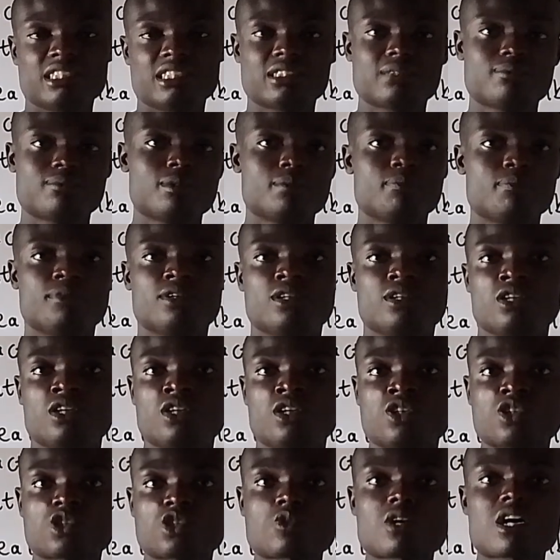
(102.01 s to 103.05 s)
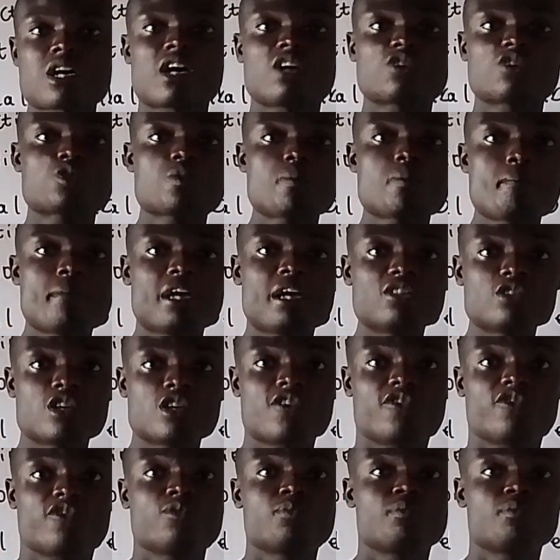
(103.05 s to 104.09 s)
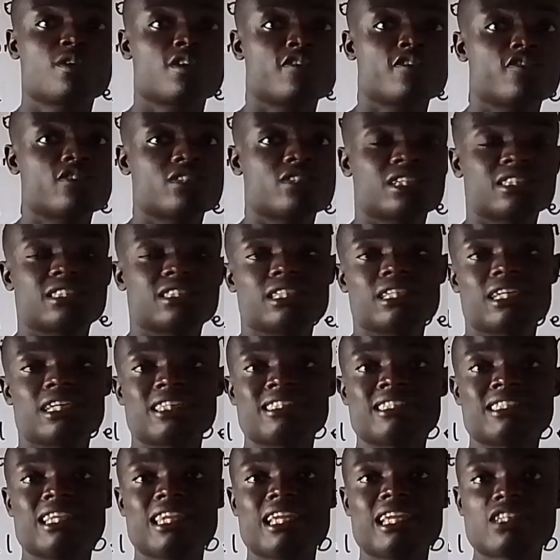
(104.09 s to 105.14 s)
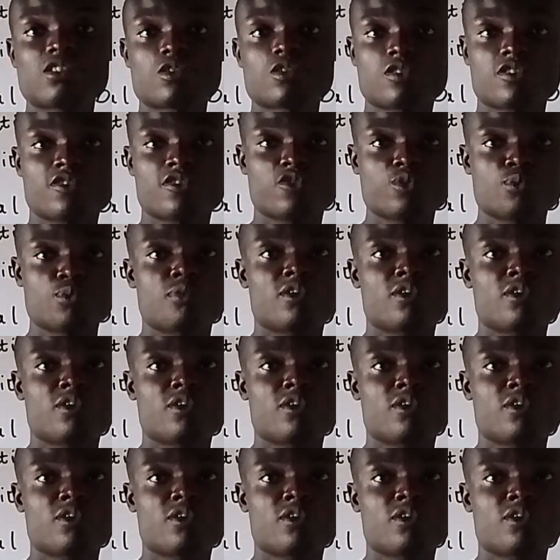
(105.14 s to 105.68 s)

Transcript: So I can also measure a football field and tell that the length of the football field is